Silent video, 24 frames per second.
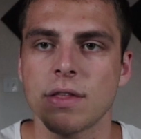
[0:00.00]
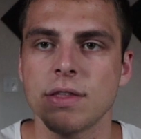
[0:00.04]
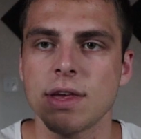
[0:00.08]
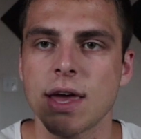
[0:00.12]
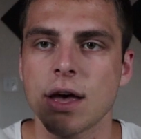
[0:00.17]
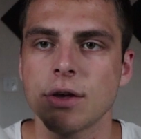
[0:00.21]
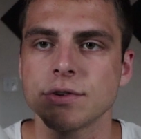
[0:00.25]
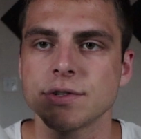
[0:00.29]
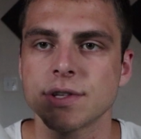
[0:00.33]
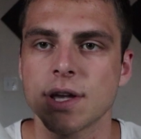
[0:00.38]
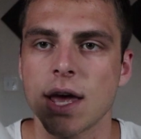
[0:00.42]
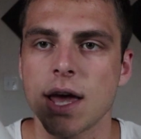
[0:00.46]
on
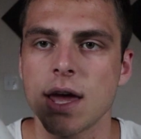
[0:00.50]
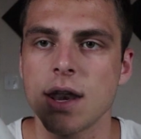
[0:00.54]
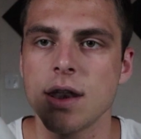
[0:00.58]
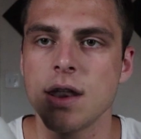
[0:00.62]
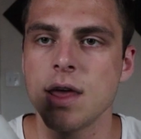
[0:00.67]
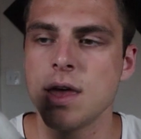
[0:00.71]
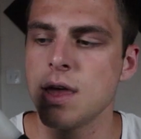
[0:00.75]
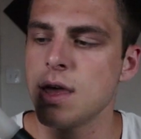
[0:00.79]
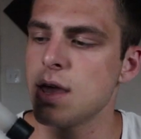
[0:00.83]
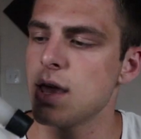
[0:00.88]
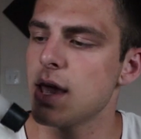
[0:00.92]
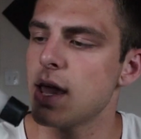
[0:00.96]
the
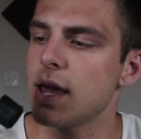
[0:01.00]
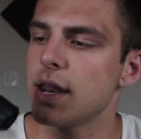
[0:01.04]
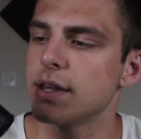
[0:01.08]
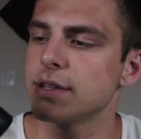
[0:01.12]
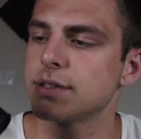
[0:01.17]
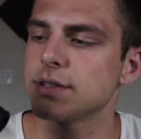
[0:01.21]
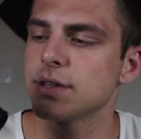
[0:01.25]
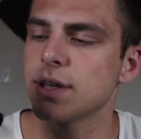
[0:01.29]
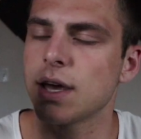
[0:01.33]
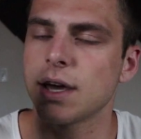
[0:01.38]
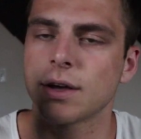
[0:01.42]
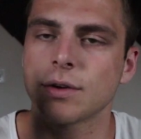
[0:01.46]
outside, and
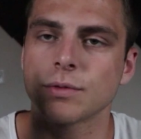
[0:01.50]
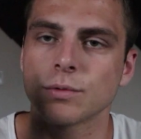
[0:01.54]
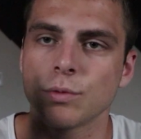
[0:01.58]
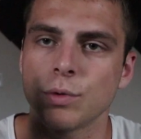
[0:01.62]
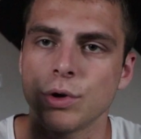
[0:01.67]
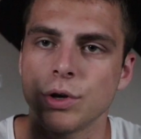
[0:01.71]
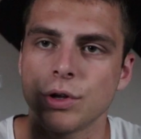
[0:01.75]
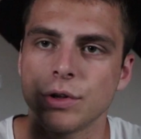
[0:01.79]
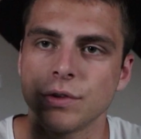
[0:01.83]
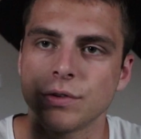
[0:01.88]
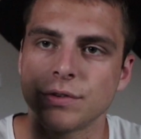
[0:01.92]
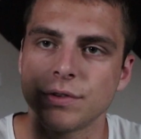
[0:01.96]
it's like
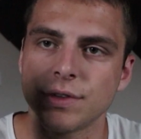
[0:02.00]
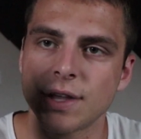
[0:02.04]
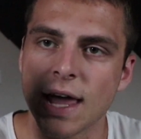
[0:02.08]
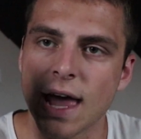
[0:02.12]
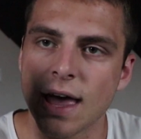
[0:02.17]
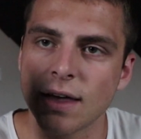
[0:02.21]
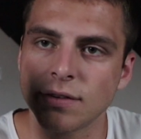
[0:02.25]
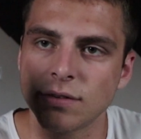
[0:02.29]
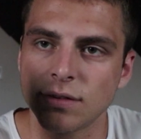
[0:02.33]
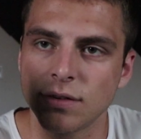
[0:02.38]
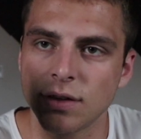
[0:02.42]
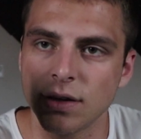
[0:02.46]
real
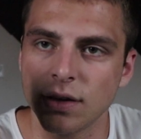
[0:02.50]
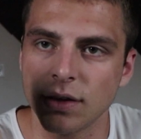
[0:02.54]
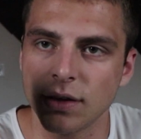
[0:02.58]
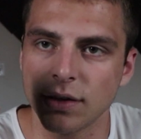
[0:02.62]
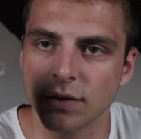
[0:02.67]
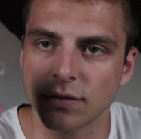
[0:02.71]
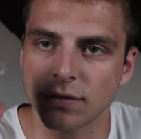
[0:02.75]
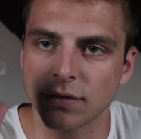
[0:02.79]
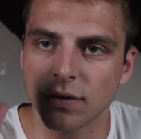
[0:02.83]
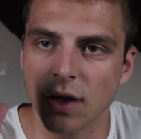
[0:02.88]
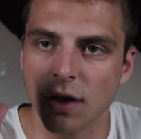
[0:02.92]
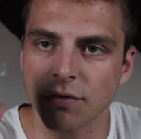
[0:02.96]
nasty
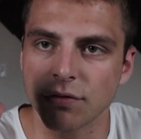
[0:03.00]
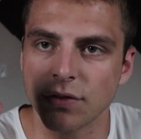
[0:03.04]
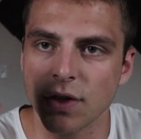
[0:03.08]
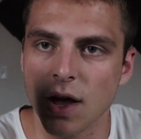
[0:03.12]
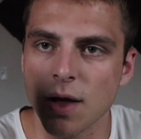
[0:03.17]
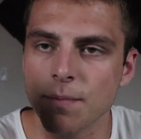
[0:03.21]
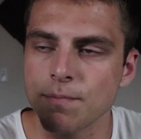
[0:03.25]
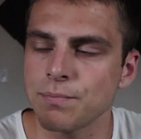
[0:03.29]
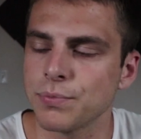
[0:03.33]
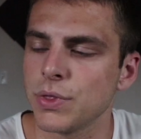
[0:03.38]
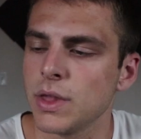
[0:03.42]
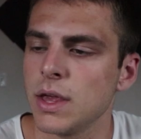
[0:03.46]
and scuffed
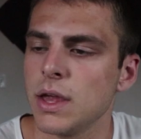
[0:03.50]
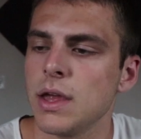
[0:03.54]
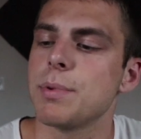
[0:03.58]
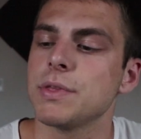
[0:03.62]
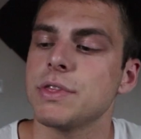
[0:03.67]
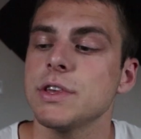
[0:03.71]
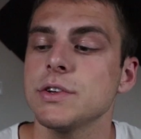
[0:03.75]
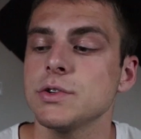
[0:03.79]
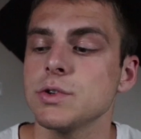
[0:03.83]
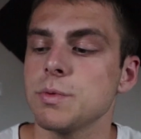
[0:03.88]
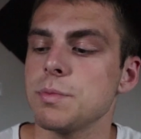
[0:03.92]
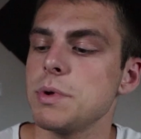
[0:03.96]
up.
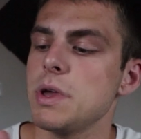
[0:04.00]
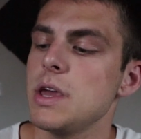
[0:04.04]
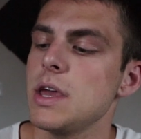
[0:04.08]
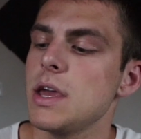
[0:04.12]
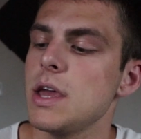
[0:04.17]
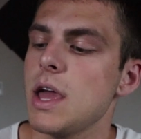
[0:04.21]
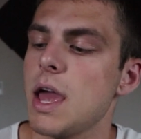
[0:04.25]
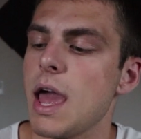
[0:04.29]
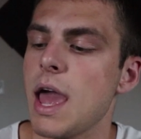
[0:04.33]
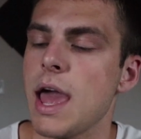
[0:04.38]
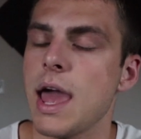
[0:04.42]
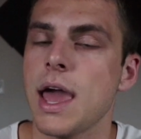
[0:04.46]
But this will
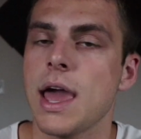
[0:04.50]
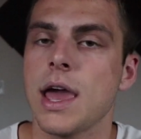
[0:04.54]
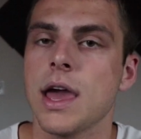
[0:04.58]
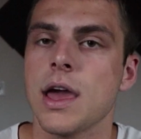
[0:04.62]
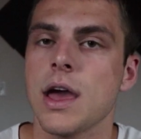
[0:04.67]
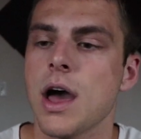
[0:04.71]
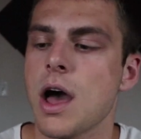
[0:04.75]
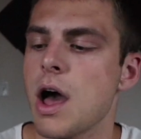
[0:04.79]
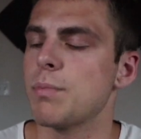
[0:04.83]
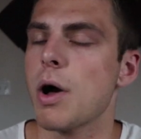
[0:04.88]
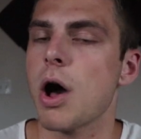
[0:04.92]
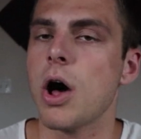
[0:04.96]
be
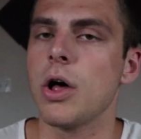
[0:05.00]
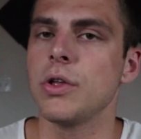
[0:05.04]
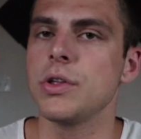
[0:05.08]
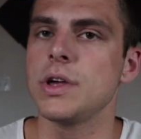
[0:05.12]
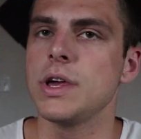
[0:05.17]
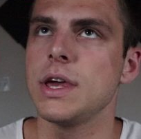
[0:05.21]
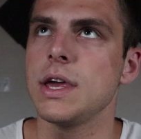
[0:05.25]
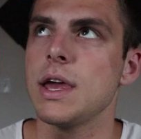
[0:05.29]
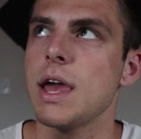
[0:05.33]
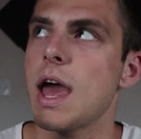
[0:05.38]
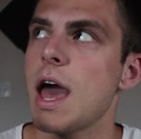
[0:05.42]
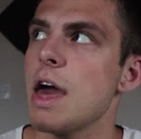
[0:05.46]
a
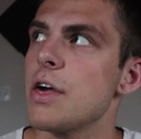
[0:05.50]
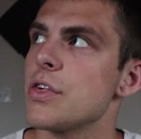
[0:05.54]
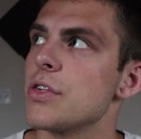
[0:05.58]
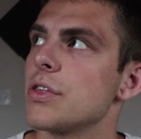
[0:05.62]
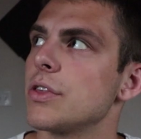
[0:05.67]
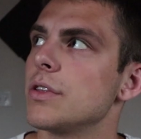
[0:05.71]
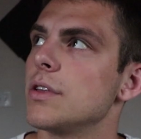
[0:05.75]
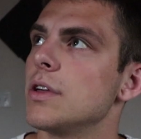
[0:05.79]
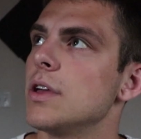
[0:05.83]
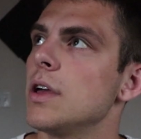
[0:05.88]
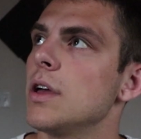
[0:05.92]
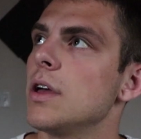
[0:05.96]

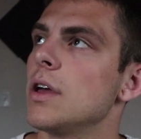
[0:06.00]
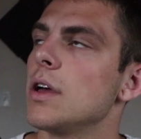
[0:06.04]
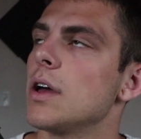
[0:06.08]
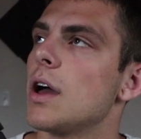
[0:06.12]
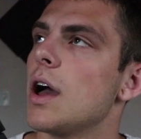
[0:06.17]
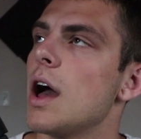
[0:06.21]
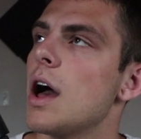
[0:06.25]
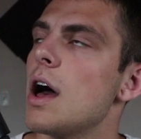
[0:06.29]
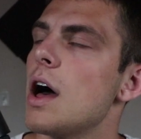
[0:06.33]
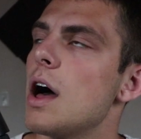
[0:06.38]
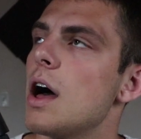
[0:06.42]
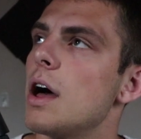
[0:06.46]

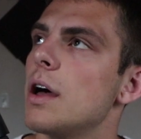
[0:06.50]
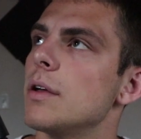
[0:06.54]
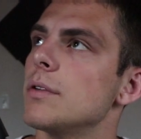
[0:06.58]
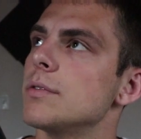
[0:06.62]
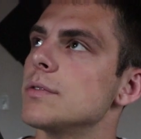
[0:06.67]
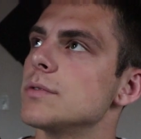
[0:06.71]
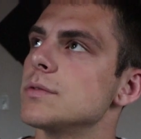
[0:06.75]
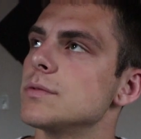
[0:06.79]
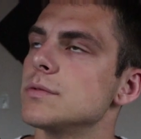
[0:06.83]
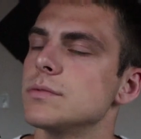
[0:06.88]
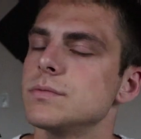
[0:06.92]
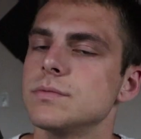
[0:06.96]

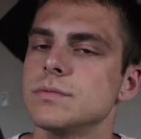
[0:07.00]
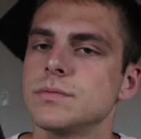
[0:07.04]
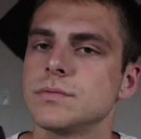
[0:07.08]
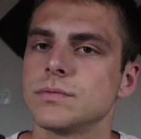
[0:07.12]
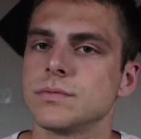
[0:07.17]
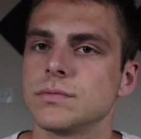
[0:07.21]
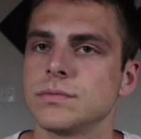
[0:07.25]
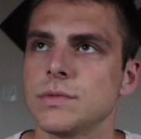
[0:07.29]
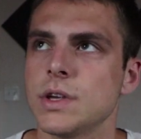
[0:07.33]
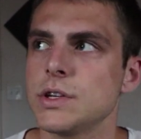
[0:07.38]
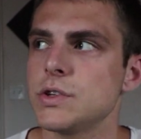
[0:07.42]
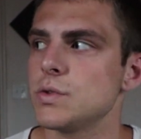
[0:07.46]

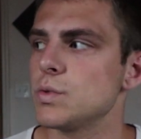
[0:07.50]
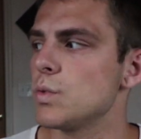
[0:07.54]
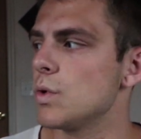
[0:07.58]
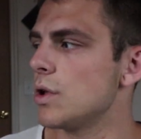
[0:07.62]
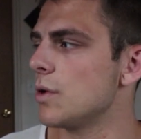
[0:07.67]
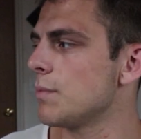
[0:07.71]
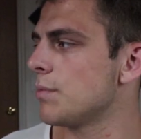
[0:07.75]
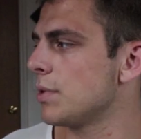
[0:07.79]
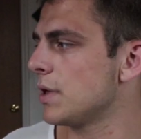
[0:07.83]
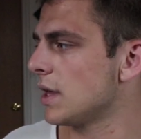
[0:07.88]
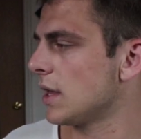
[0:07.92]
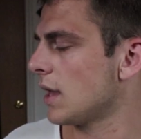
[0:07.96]

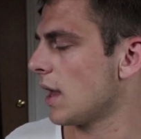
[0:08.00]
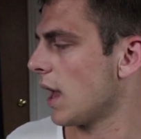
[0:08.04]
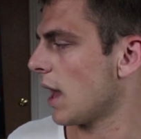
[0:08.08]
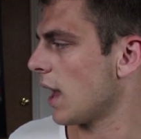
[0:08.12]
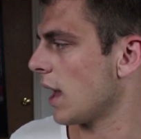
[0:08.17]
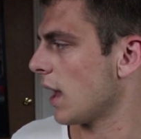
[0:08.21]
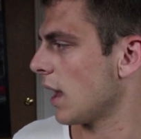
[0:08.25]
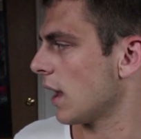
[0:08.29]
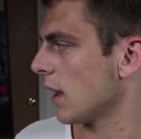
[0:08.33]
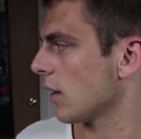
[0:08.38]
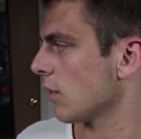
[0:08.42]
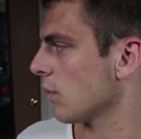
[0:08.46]

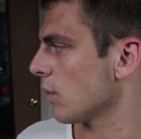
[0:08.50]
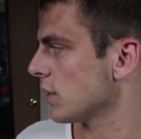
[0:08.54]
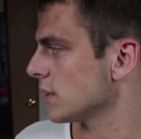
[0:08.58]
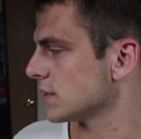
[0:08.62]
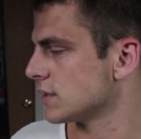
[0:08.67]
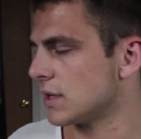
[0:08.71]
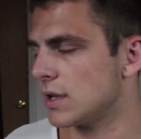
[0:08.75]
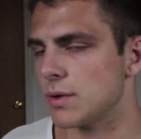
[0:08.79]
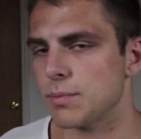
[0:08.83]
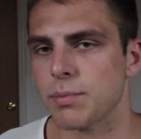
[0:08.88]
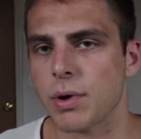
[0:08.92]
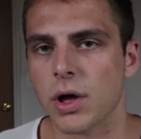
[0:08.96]

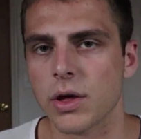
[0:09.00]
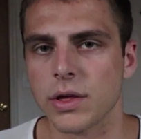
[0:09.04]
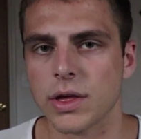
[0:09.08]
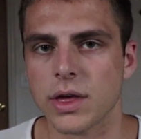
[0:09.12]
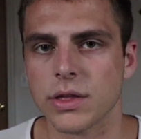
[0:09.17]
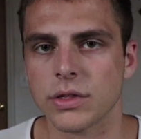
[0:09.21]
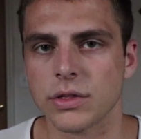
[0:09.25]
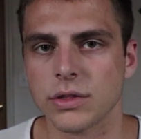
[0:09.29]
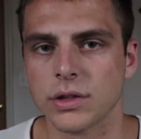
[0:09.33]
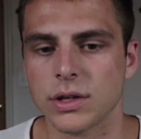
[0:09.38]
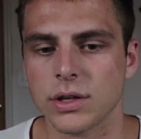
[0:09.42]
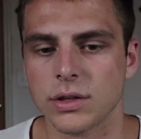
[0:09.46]

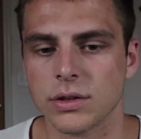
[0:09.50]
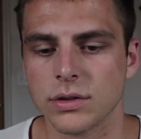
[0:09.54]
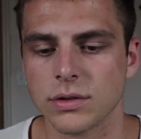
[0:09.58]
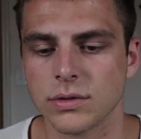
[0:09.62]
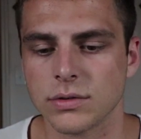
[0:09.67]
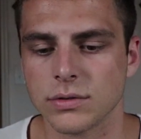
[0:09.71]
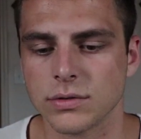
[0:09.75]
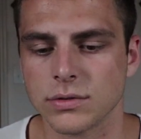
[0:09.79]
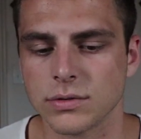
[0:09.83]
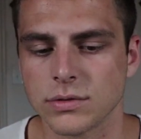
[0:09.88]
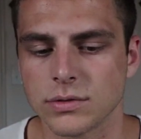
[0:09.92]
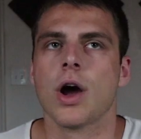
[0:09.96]
polyethylene,
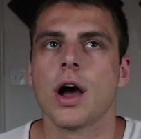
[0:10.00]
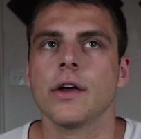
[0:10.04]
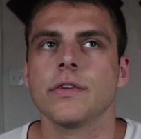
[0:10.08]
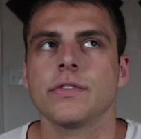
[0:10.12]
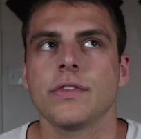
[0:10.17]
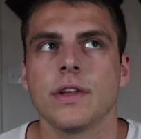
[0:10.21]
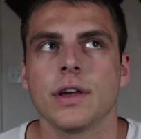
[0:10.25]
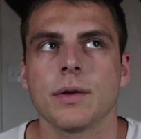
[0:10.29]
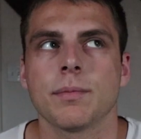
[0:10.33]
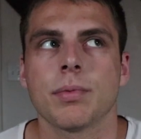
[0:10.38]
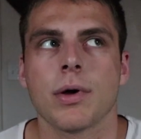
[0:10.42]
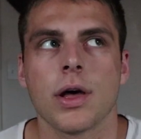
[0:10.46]

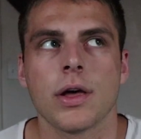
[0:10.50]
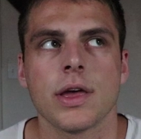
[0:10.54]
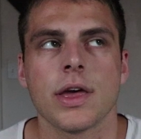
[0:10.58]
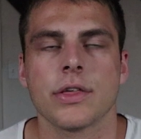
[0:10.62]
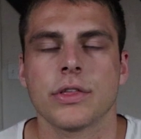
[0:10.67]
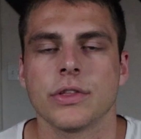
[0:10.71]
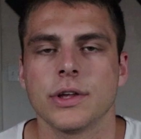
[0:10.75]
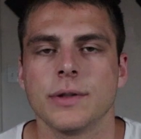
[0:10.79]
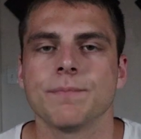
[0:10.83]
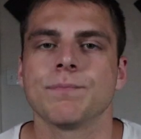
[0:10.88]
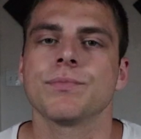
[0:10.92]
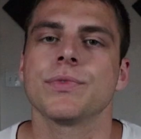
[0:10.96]
cross-linked
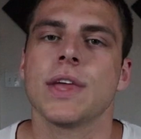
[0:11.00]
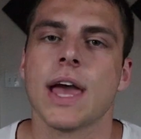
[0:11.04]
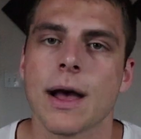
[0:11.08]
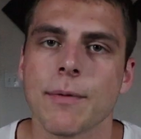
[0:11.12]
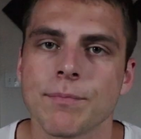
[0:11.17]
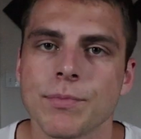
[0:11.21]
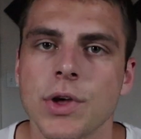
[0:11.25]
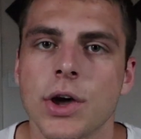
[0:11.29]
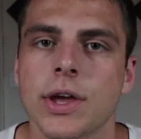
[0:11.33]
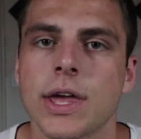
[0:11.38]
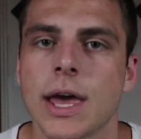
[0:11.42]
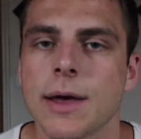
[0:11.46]
polyethylene.
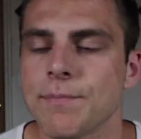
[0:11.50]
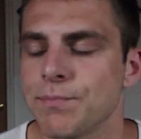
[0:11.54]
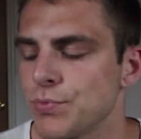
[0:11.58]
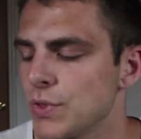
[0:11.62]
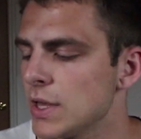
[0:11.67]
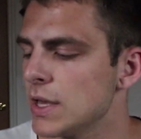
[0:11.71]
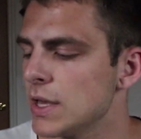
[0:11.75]
Yeah, okay.